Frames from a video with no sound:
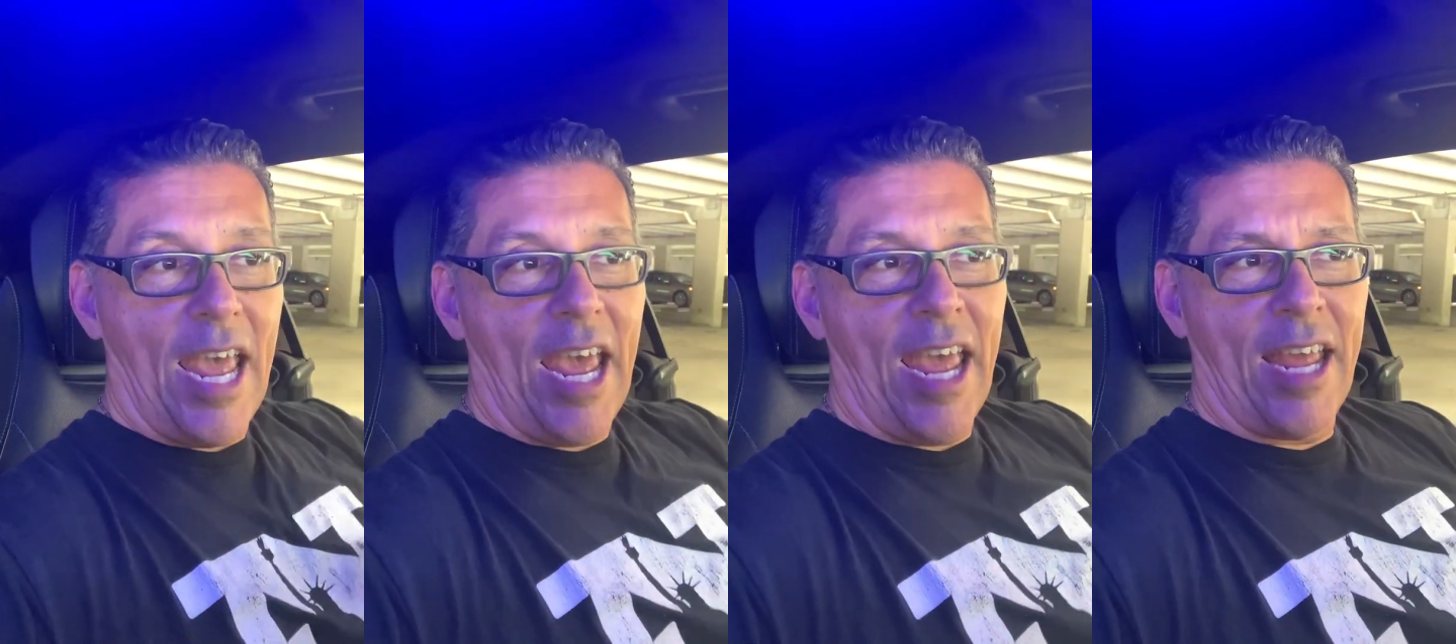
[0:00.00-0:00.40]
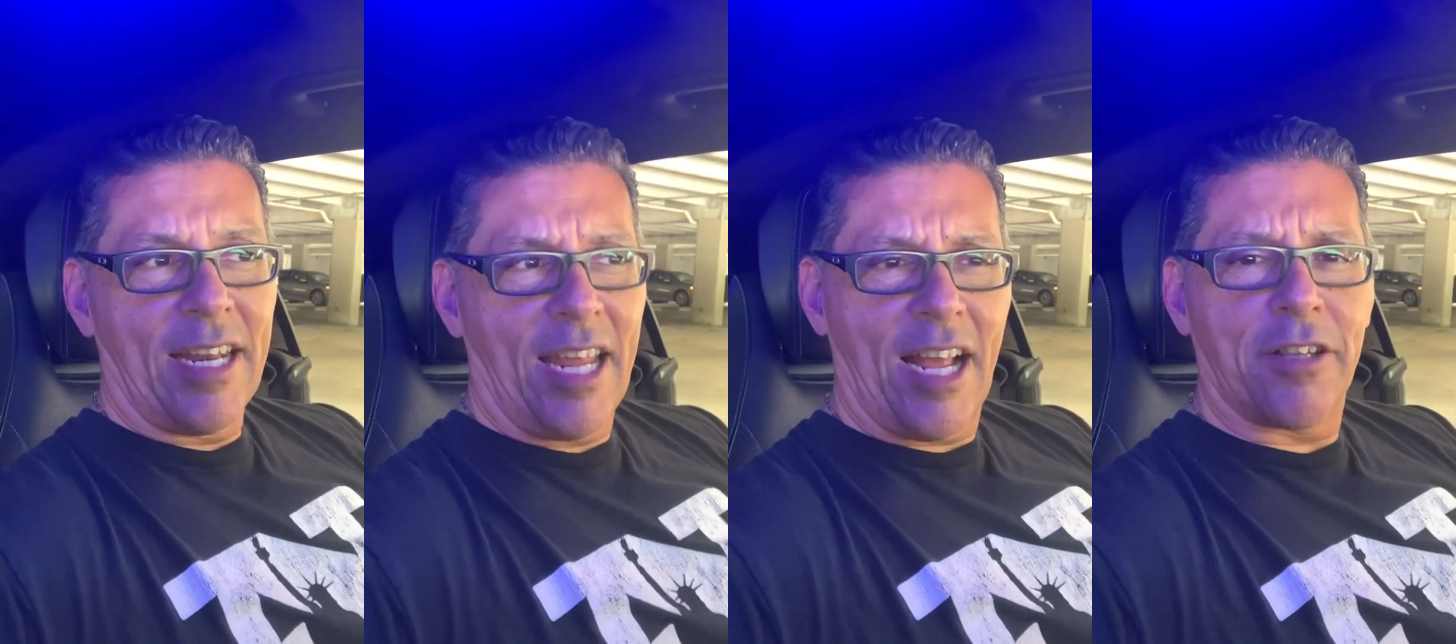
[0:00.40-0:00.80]
And
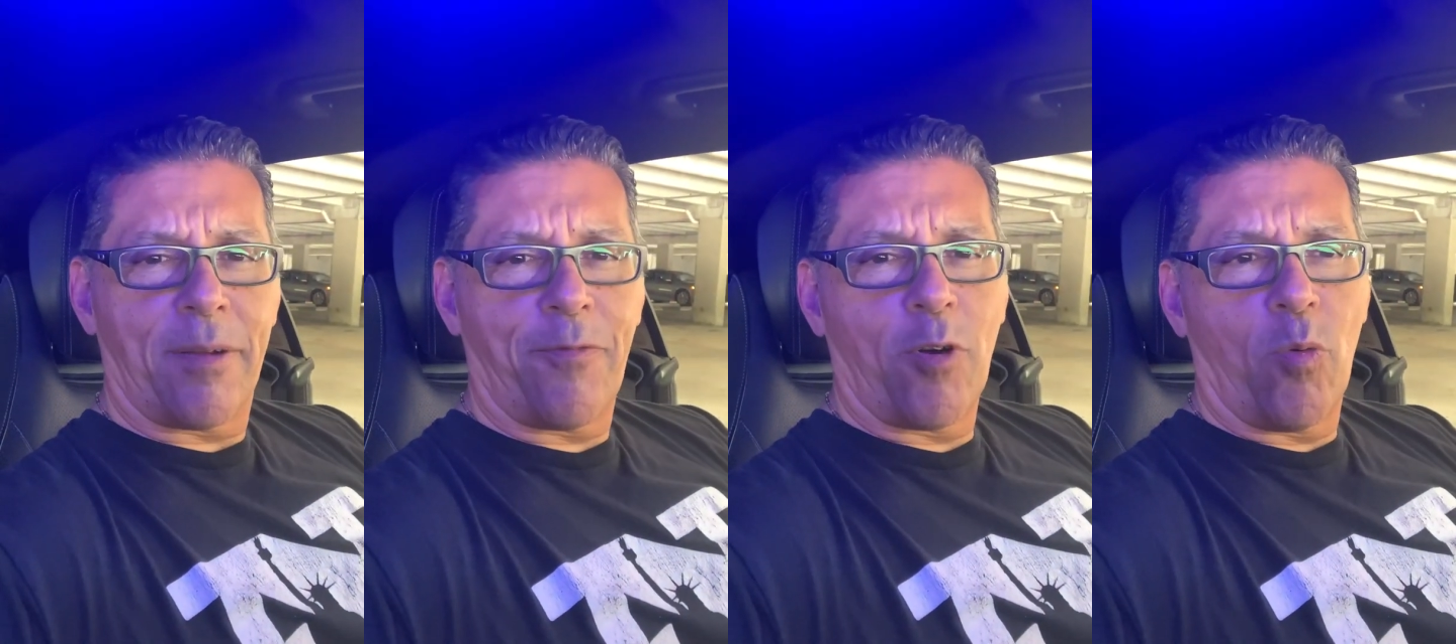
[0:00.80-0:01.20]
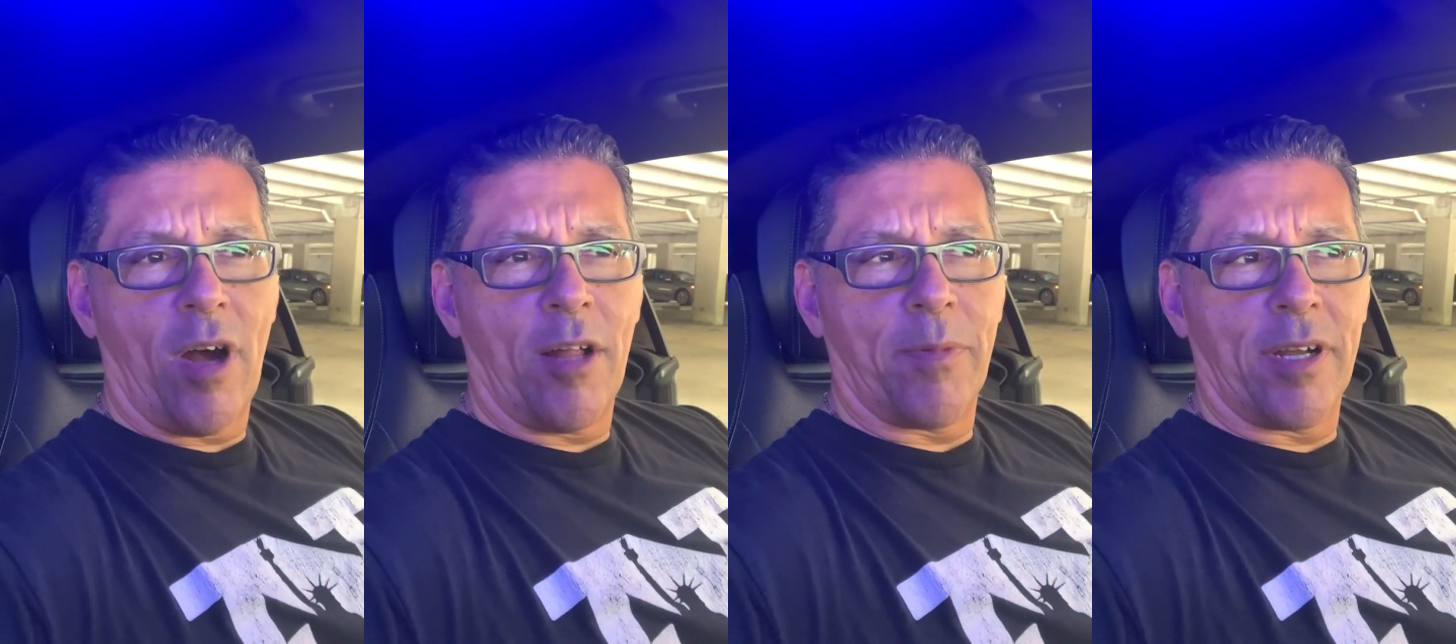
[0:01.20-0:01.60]
they held up for a
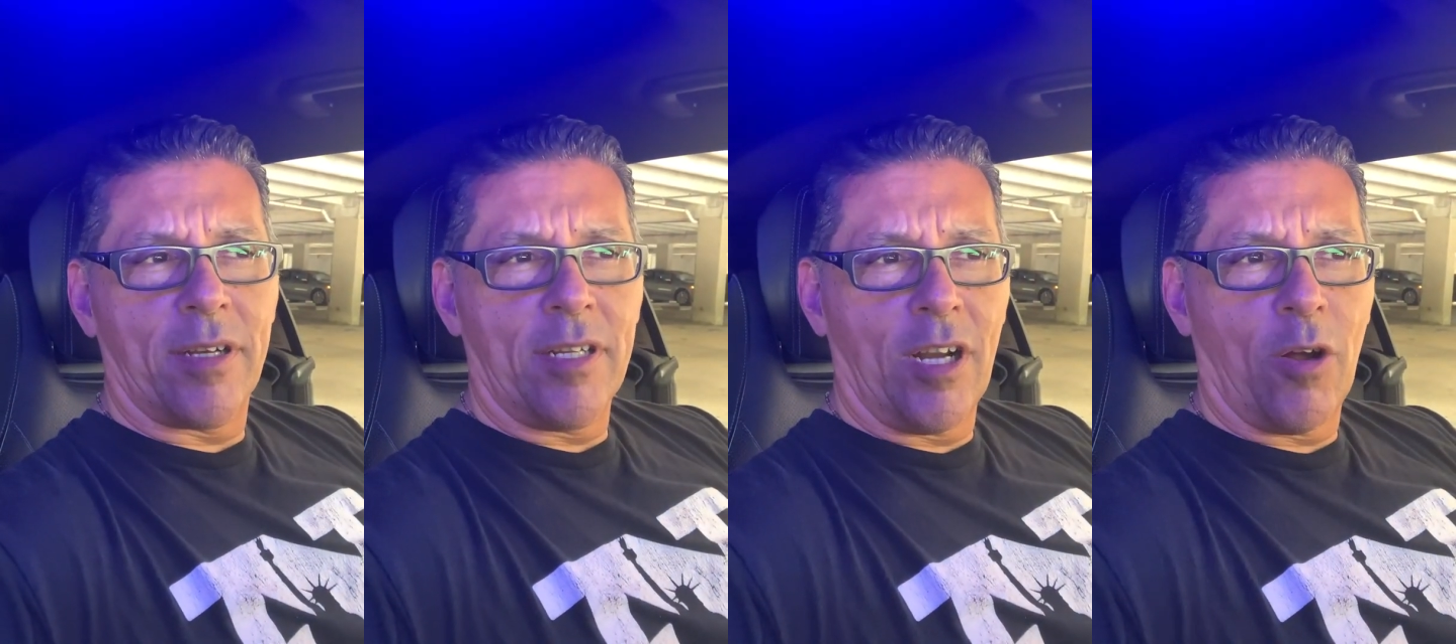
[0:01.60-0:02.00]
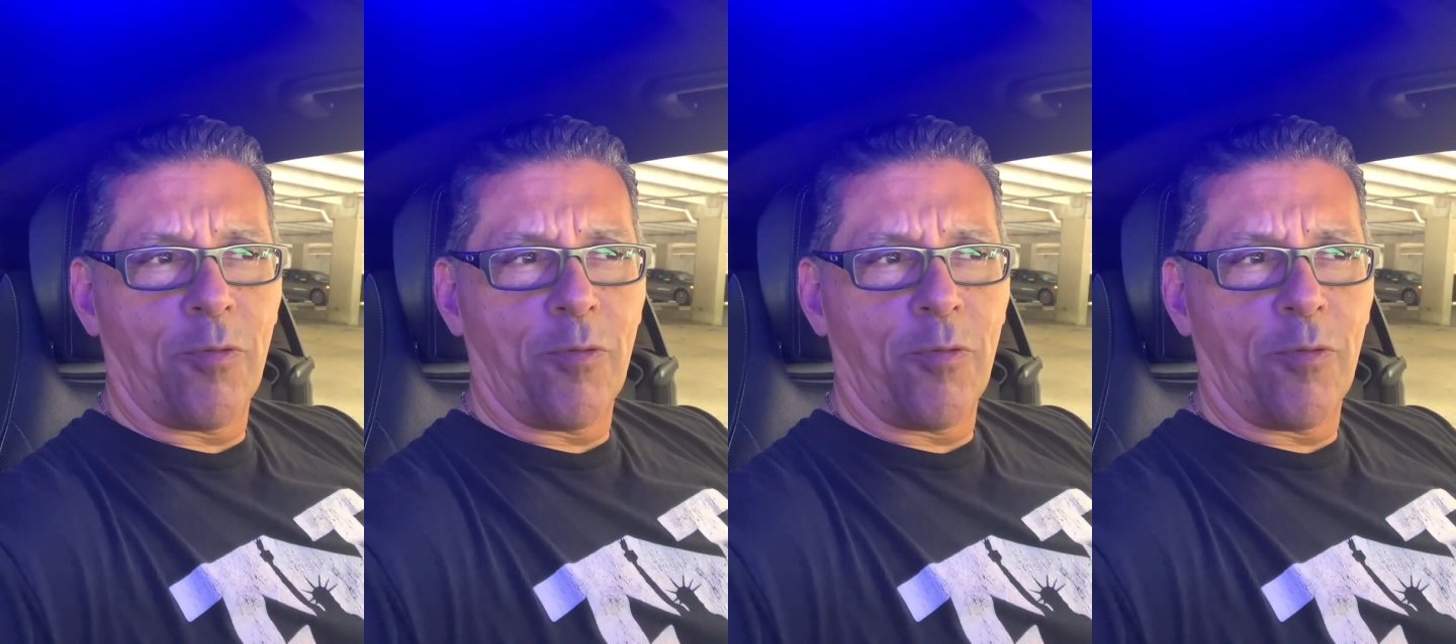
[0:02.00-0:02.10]
while, but you know,